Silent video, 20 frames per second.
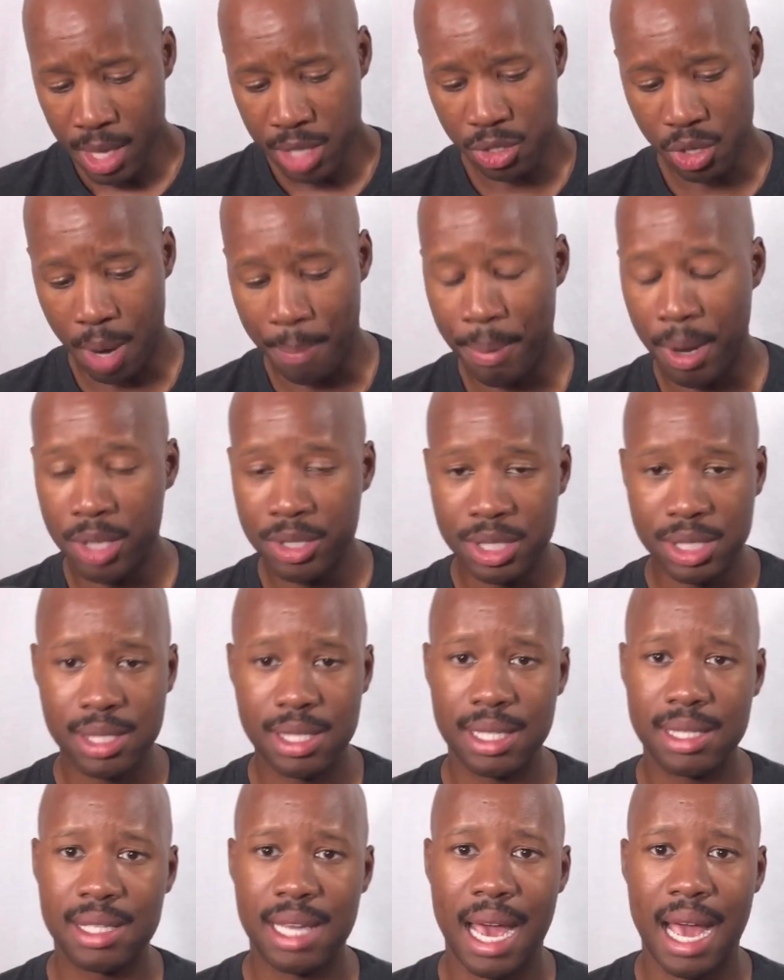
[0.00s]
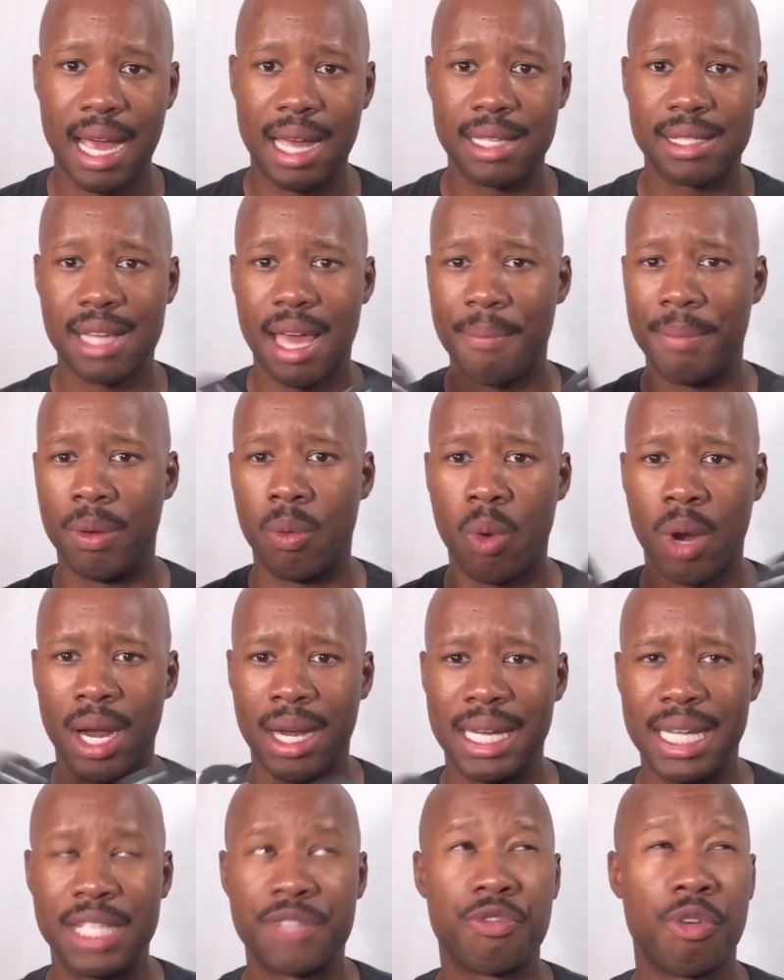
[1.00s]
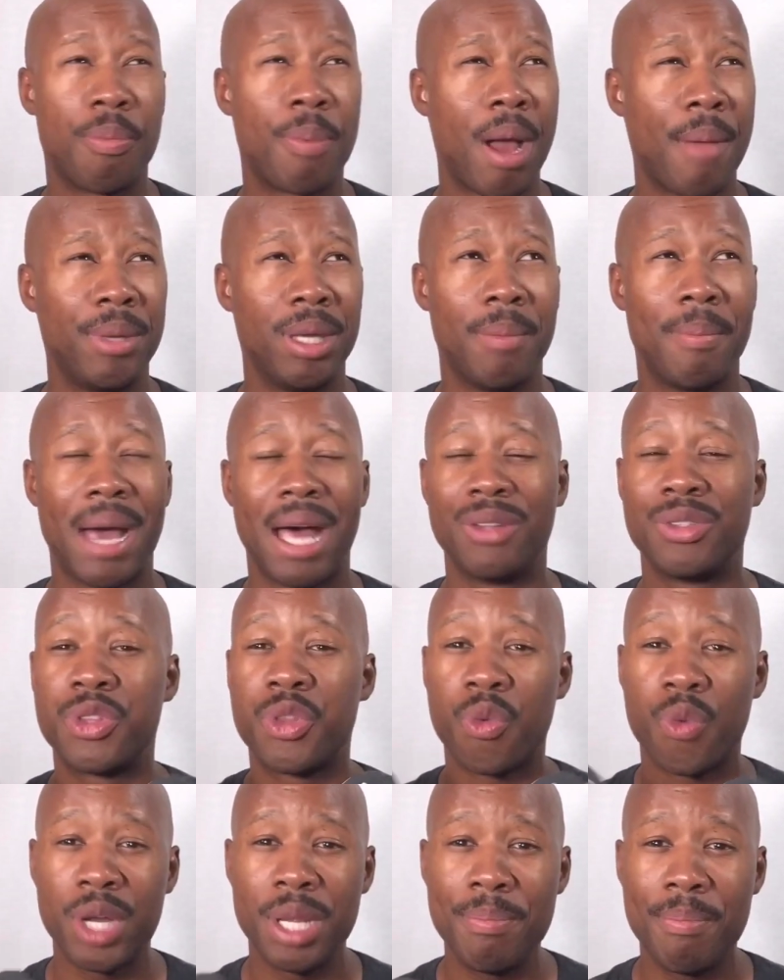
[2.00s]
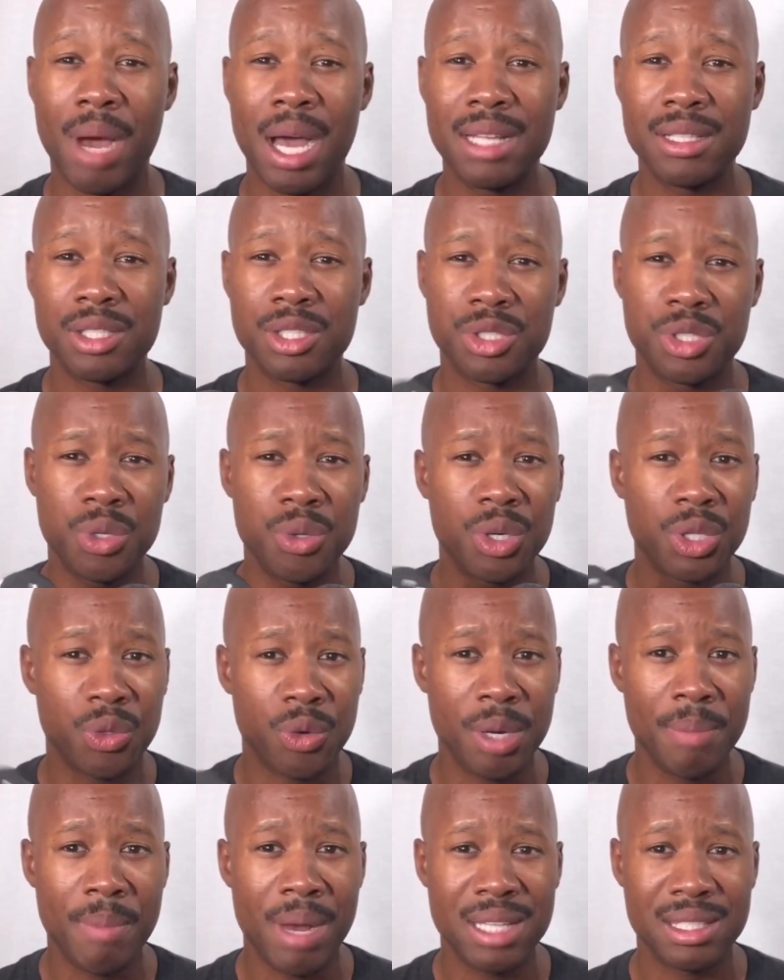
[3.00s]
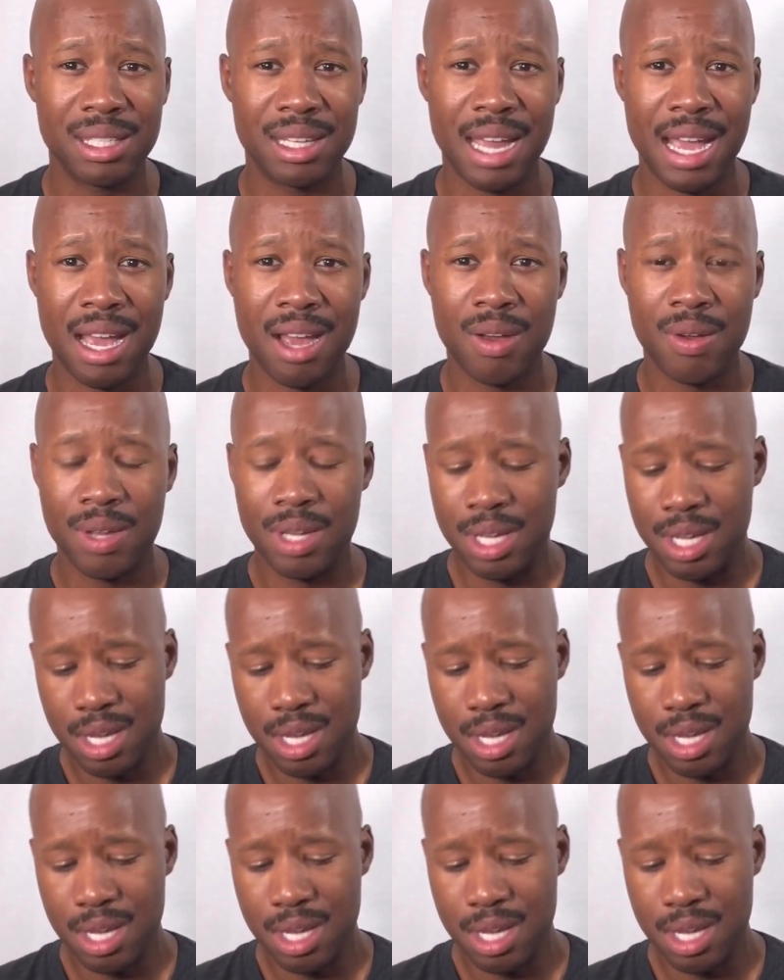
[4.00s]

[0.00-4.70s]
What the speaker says: So I purchased these guys. I've been wearing these for probably about 3 months, 2 to 3 months now.